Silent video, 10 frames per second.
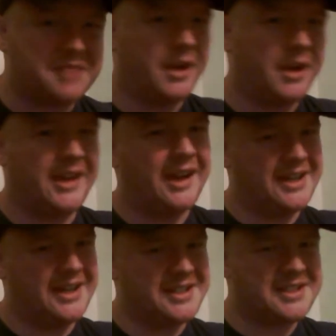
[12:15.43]
this Murray
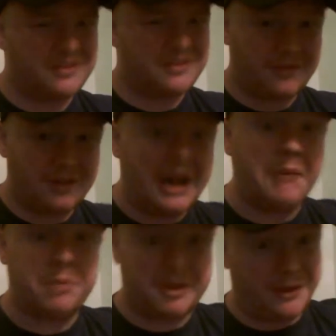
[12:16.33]
guy is,
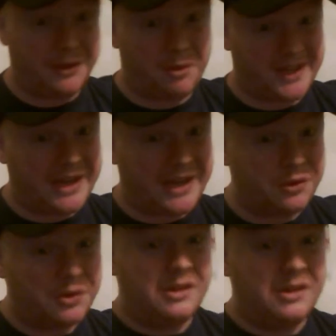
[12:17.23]
played by Robert De
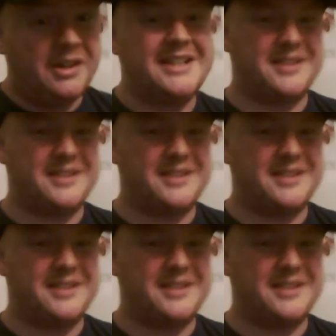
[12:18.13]
Niro.